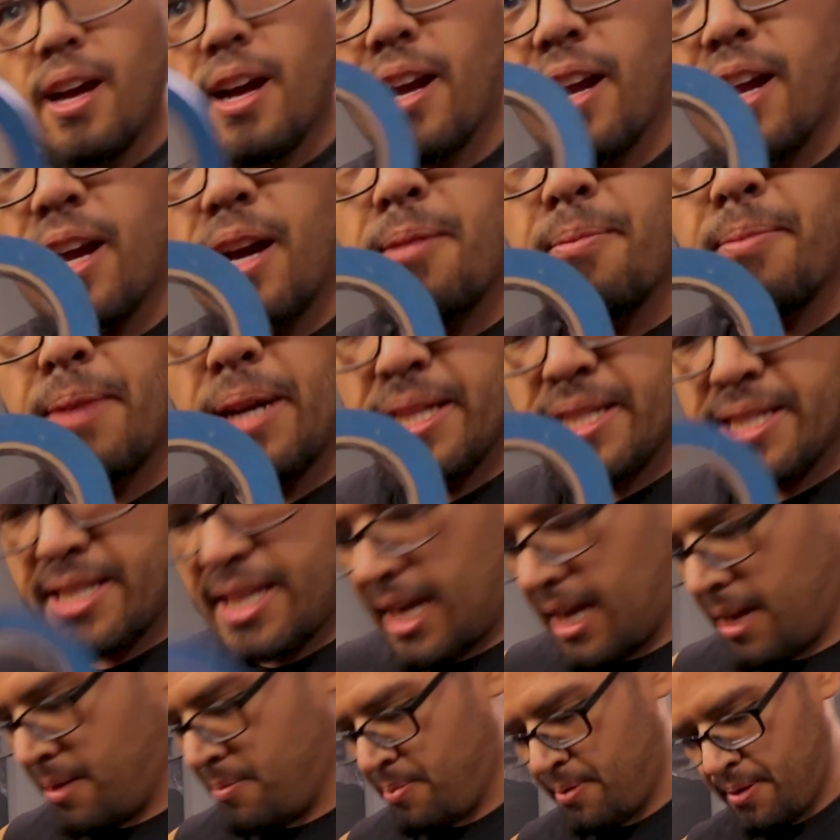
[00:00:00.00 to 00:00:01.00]
got my
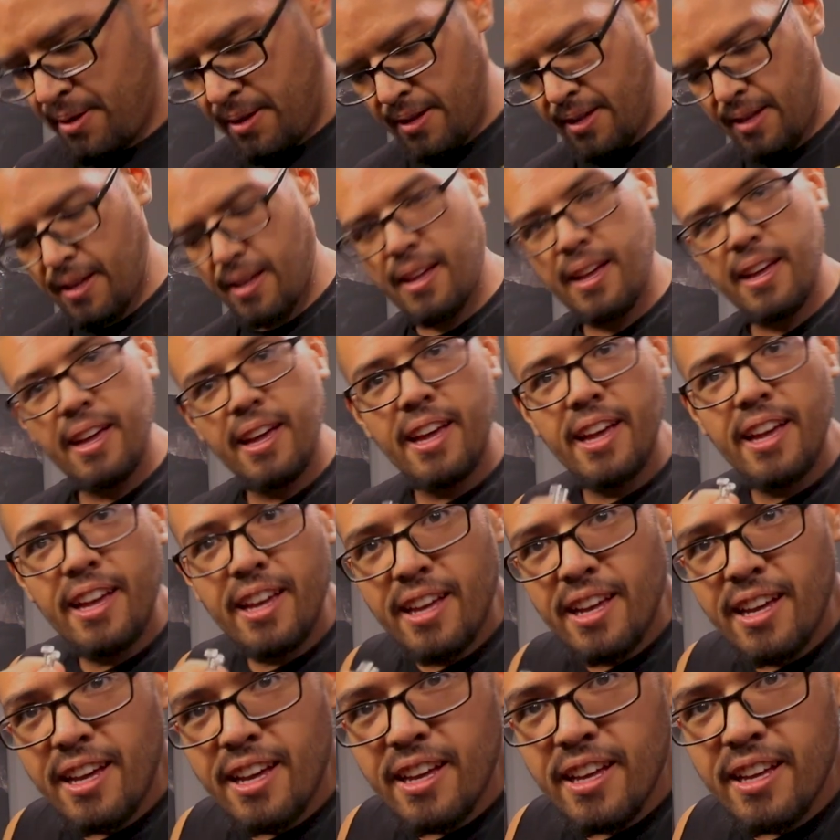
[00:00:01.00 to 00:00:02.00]
tape,
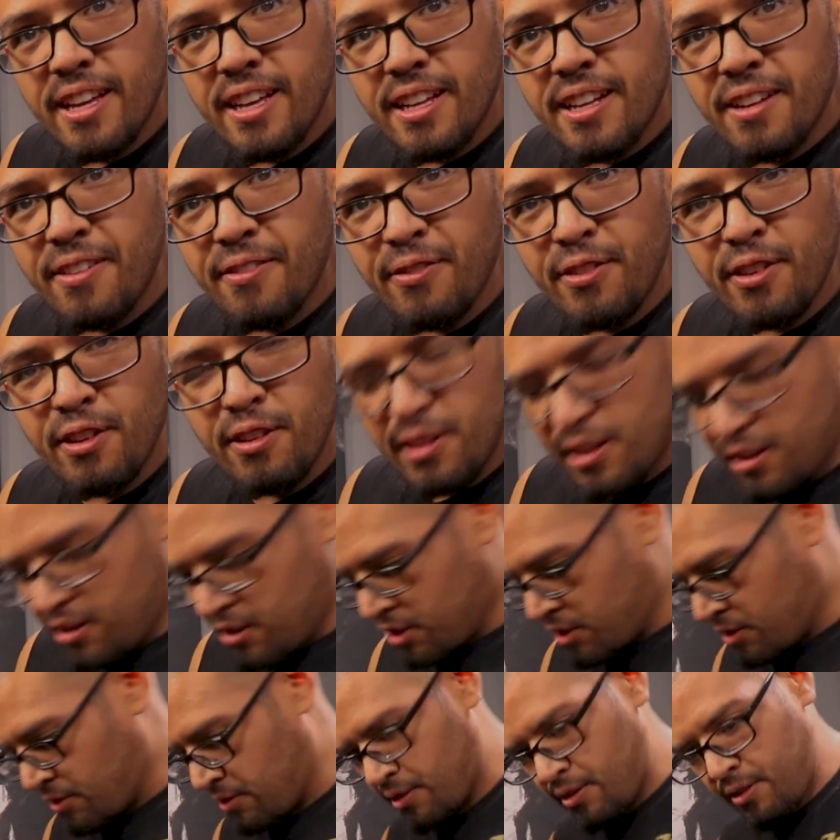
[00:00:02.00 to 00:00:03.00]
and a few little
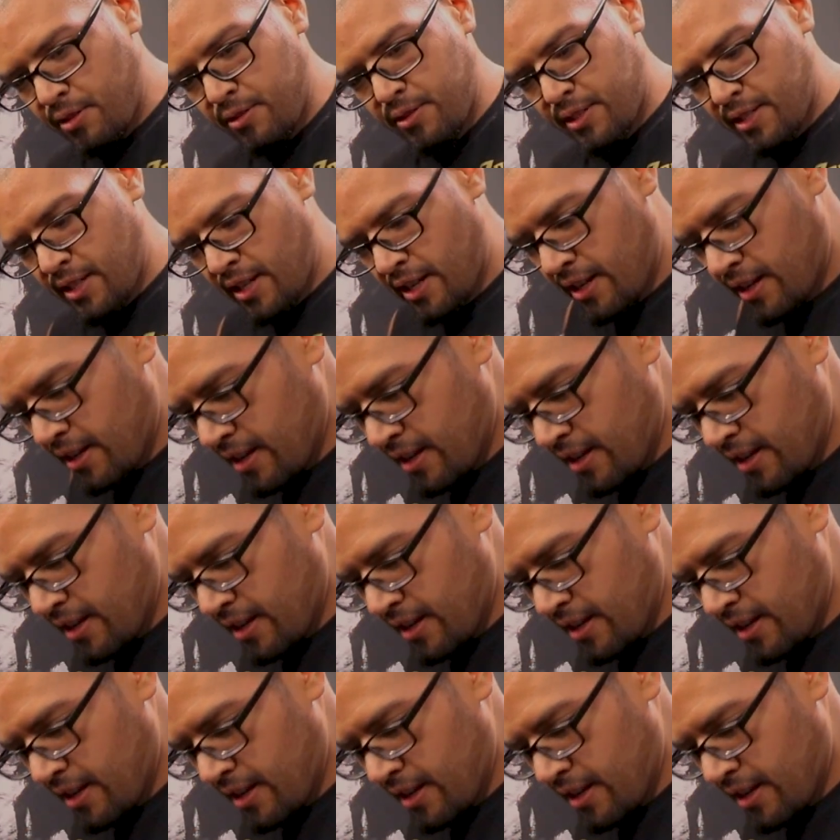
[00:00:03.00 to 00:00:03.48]
screws,